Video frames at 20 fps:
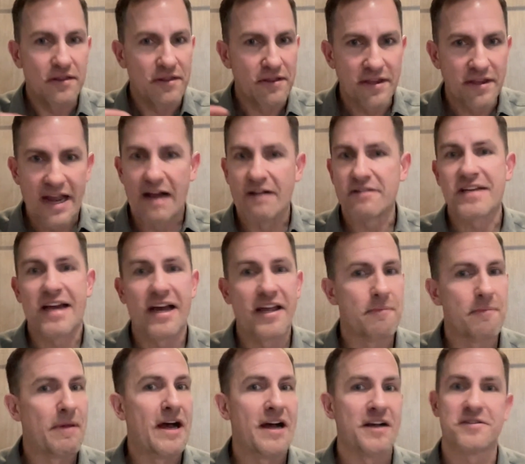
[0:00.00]
the outside of
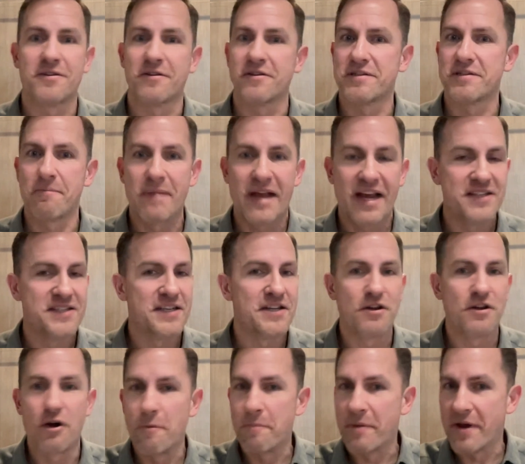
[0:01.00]
the box looks amazing.
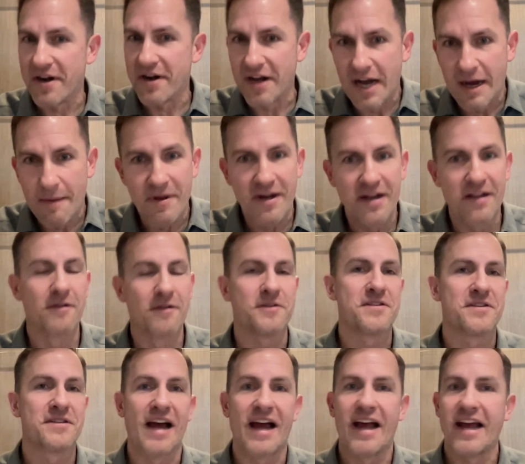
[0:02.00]
You open it up and it
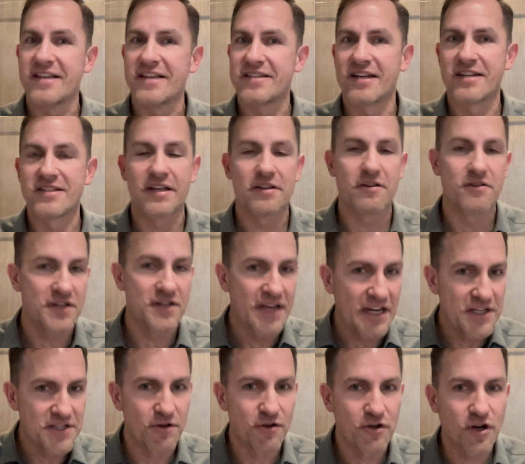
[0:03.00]
looks nice. And it's like there's a
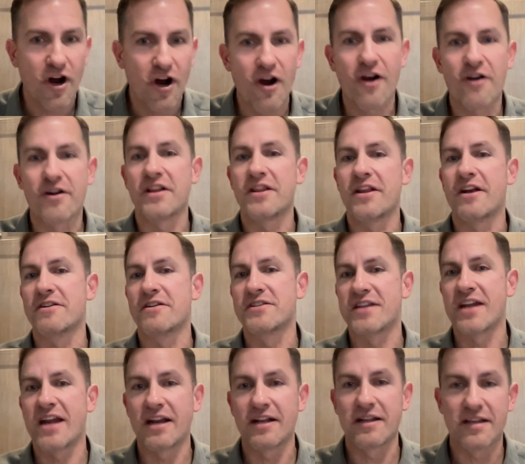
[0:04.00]
nice little card in there
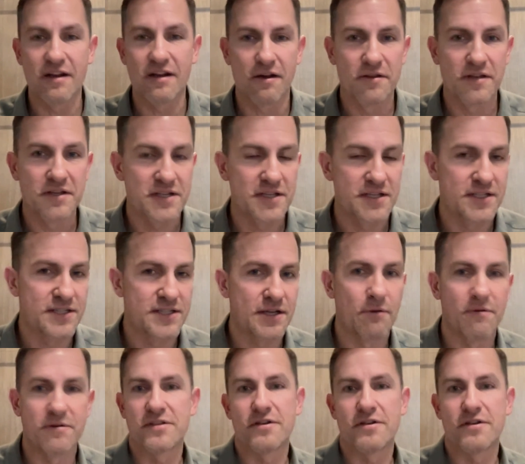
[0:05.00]
saying, this is so and